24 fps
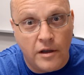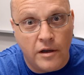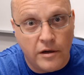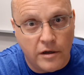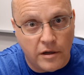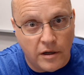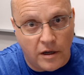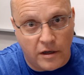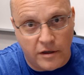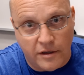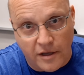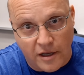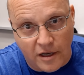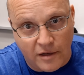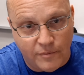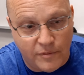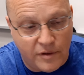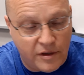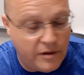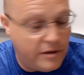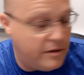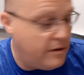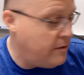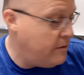contact
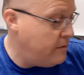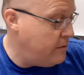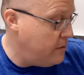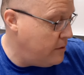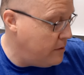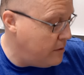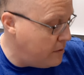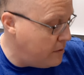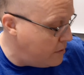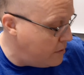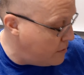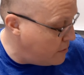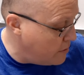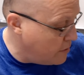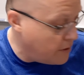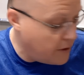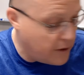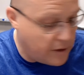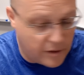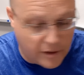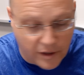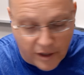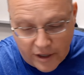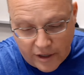me during
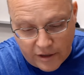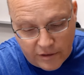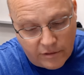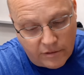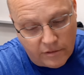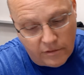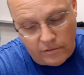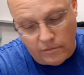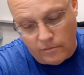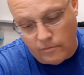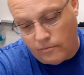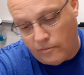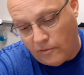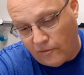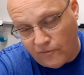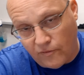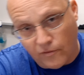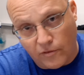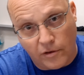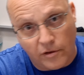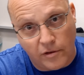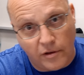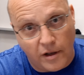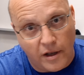class,
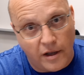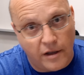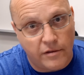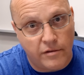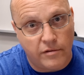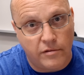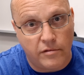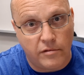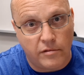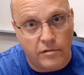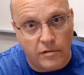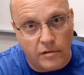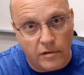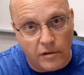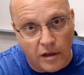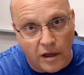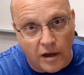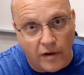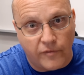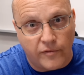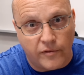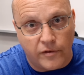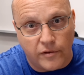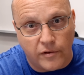before class,
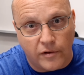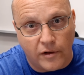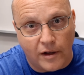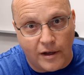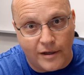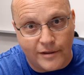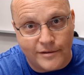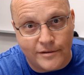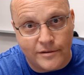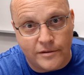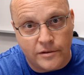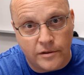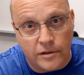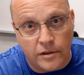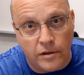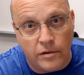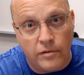after class,